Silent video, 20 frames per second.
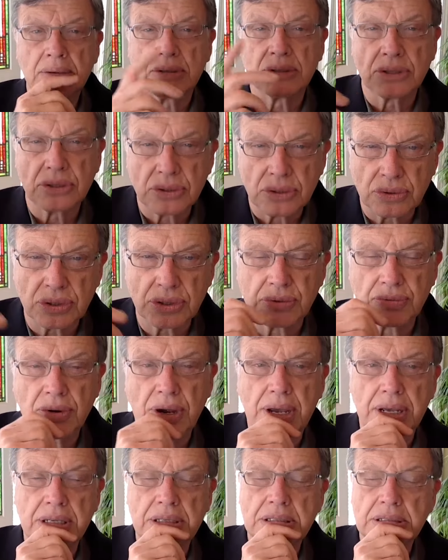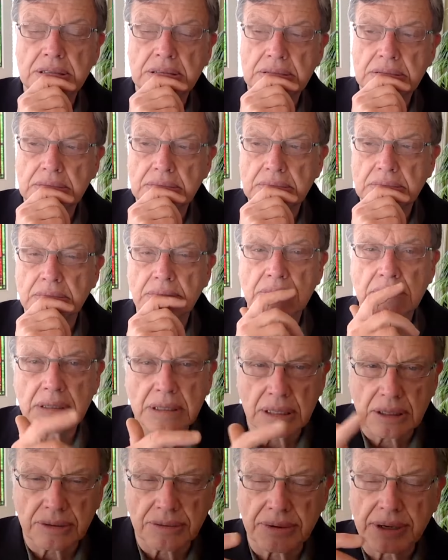Susan Rice,
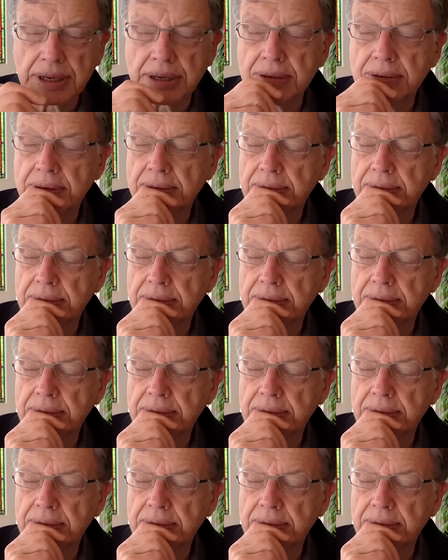Hillary.